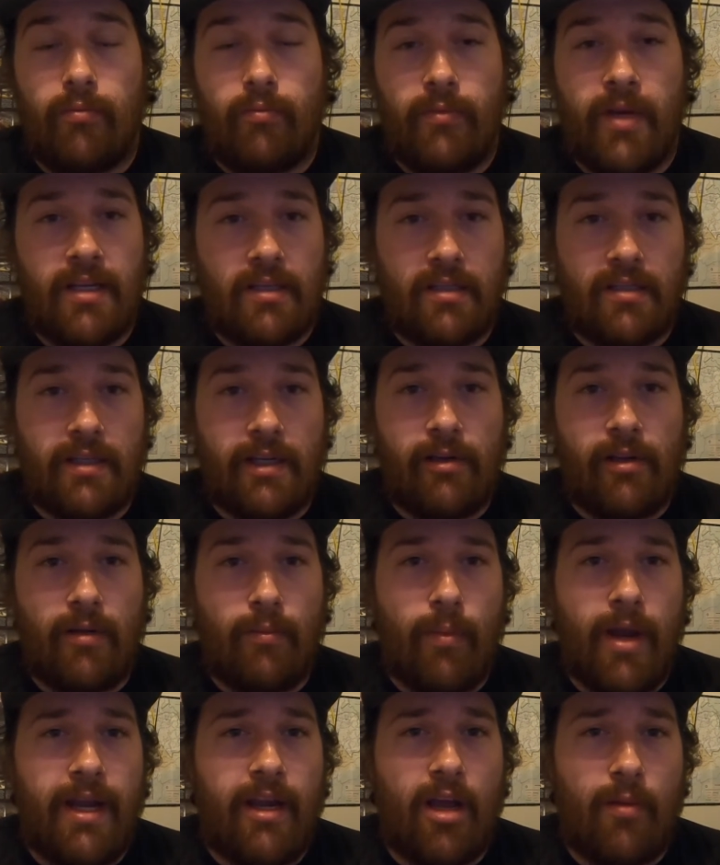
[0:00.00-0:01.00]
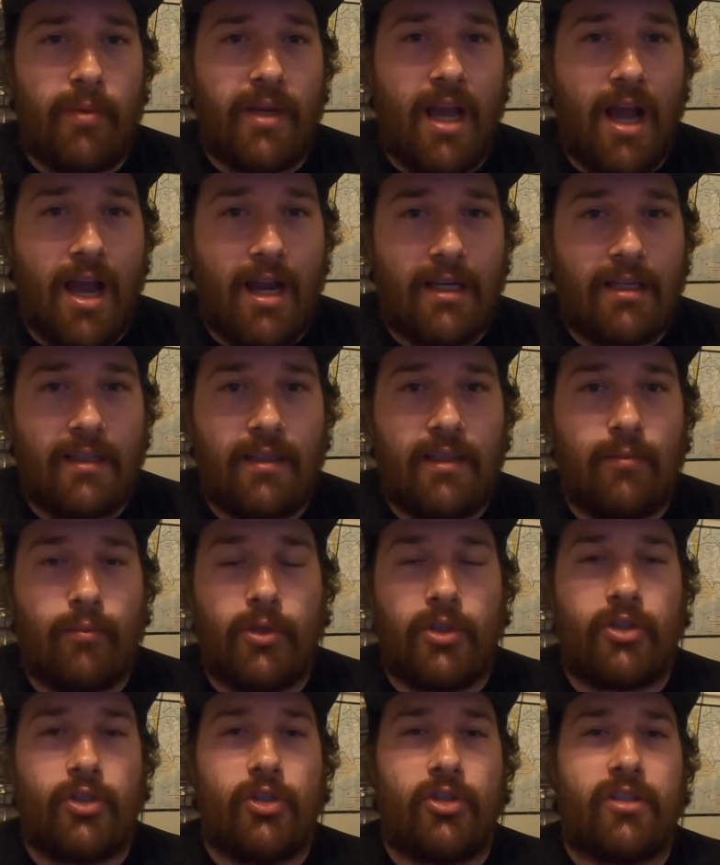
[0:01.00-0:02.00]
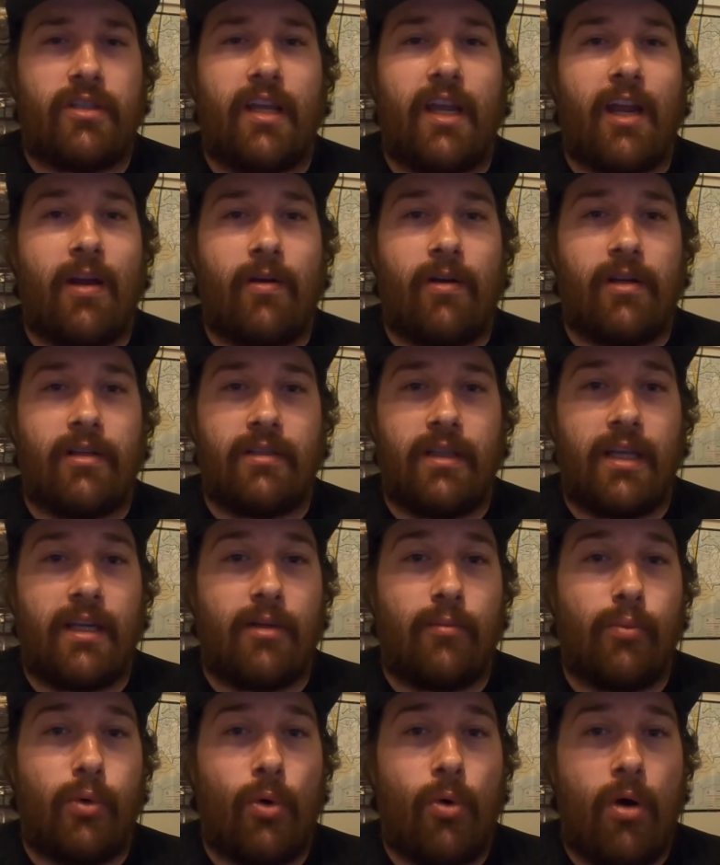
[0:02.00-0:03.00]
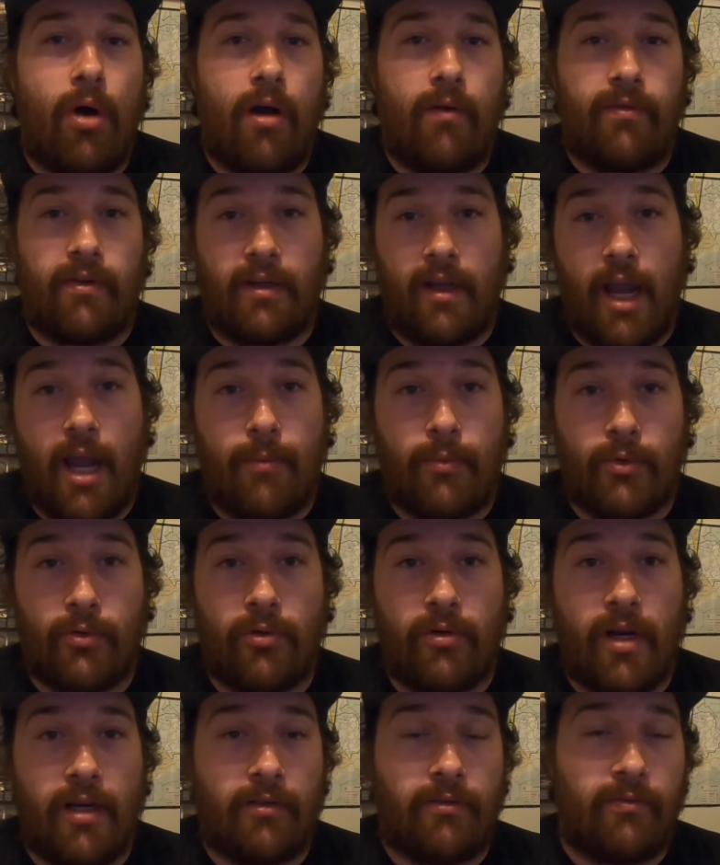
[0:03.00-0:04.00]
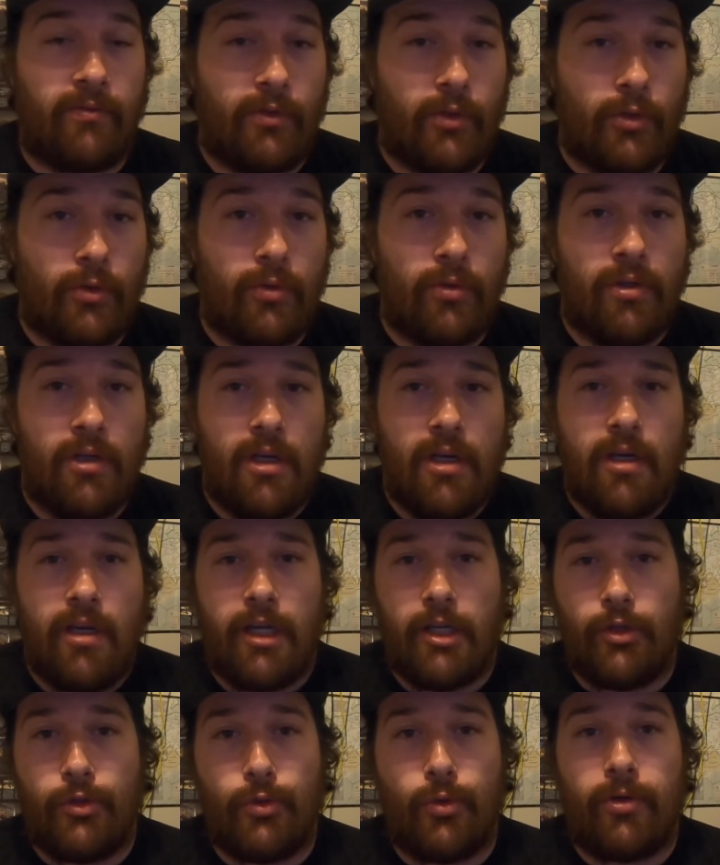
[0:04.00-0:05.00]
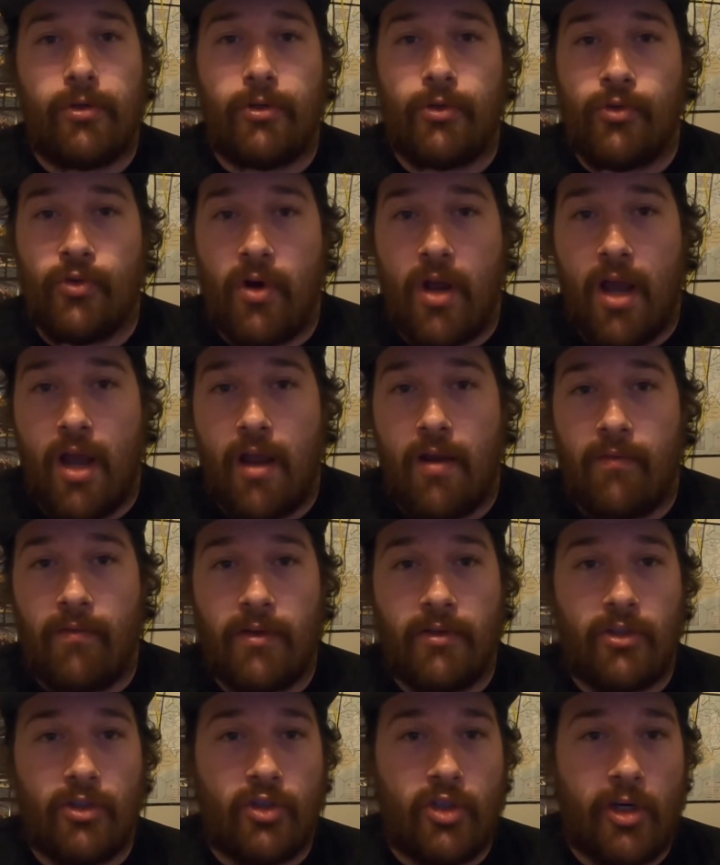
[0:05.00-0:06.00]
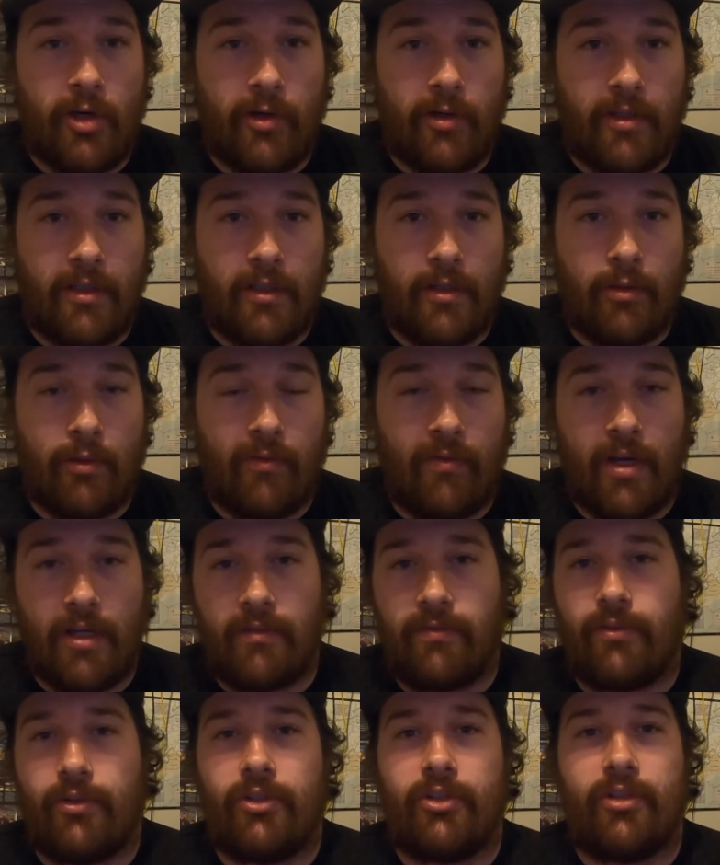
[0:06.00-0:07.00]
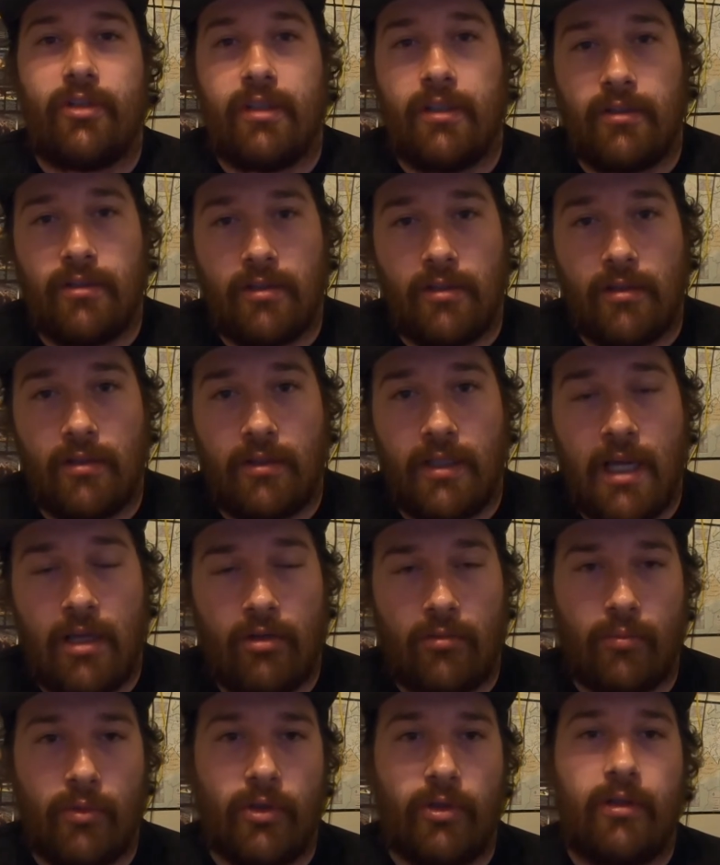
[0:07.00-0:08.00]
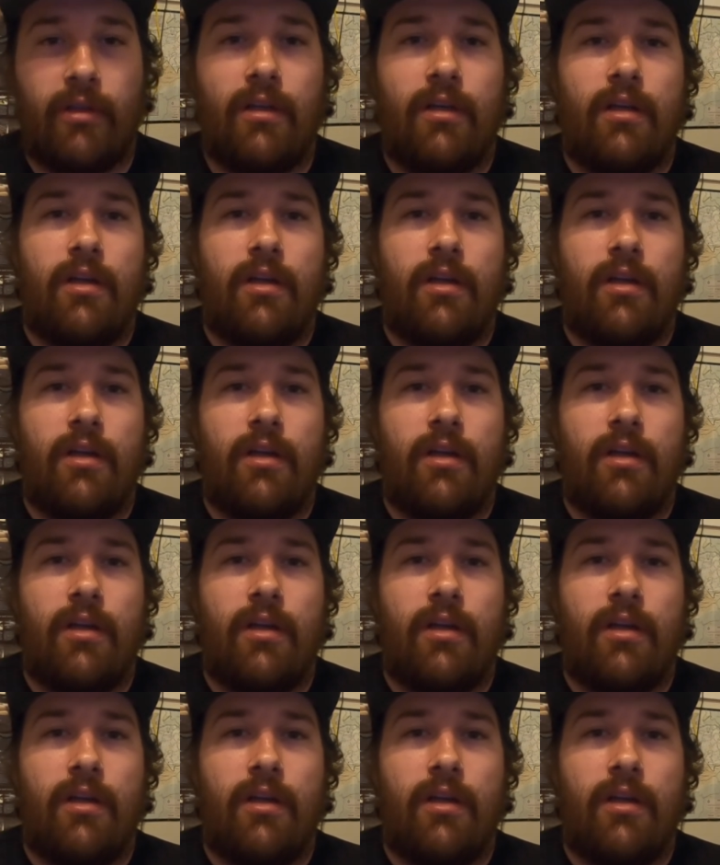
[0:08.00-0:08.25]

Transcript: Necessarily may not be hiking, but just areas they can pull off and capture a nice view, enjoy the drive into Cherokee or vice versa into Gatlinburg.